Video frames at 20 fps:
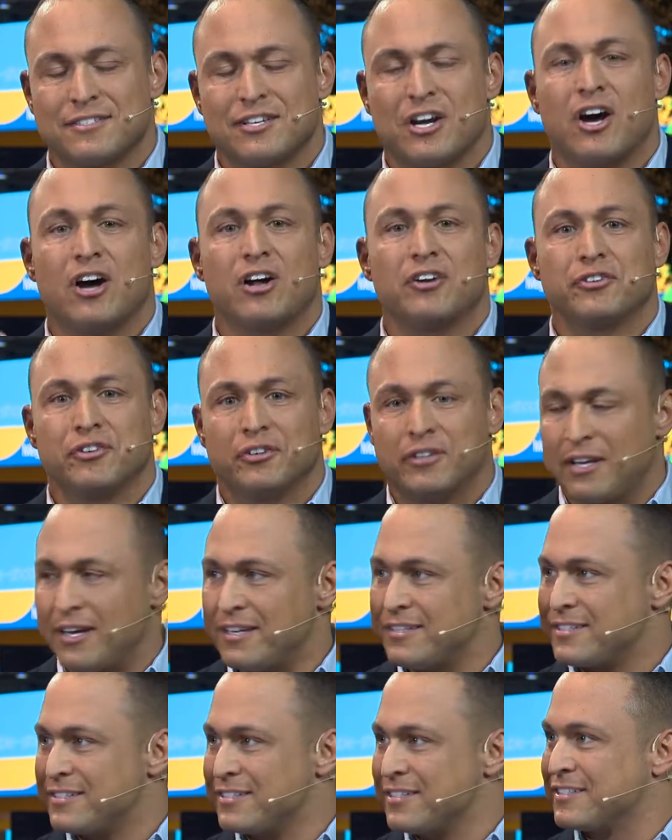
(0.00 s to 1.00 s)
100
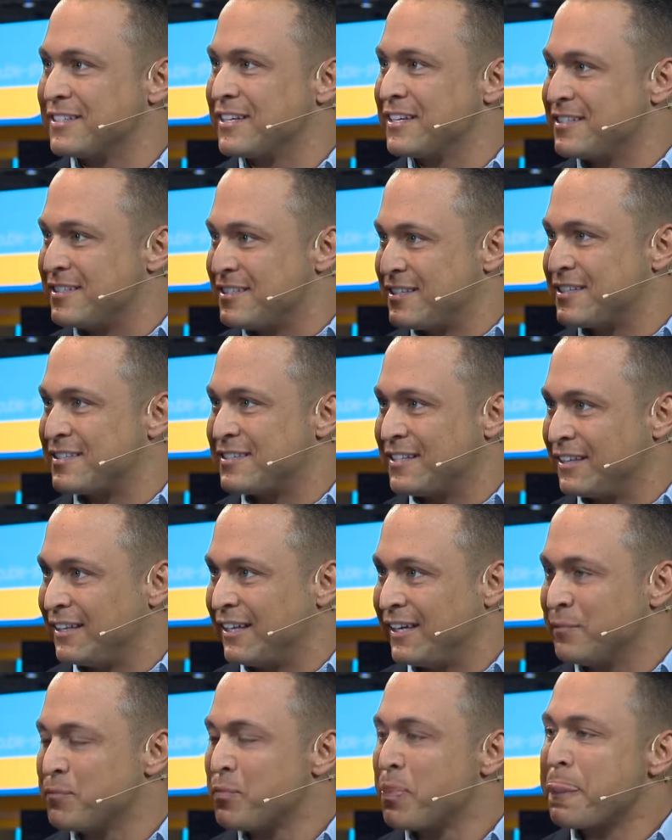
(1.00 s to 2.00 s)
licenses
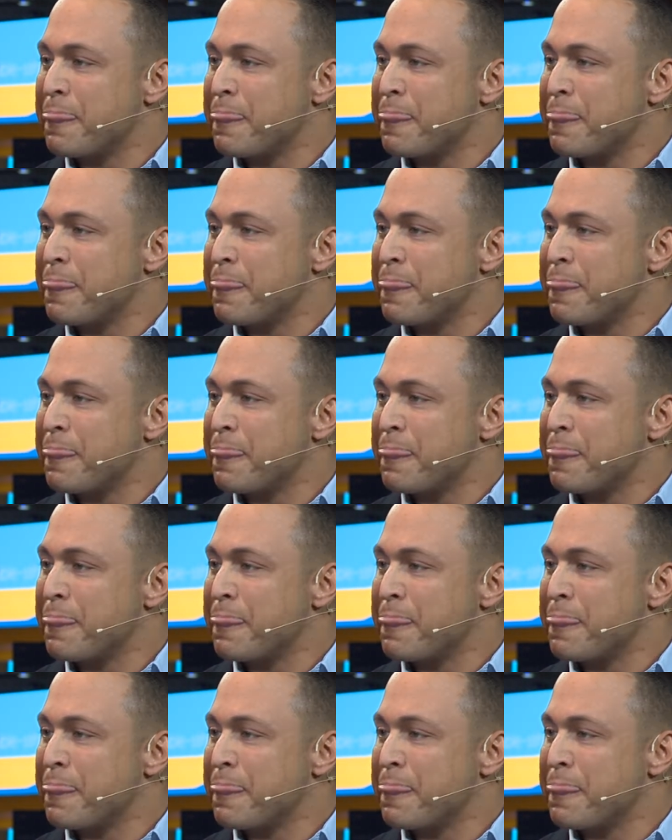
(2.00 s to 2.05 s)
consistently.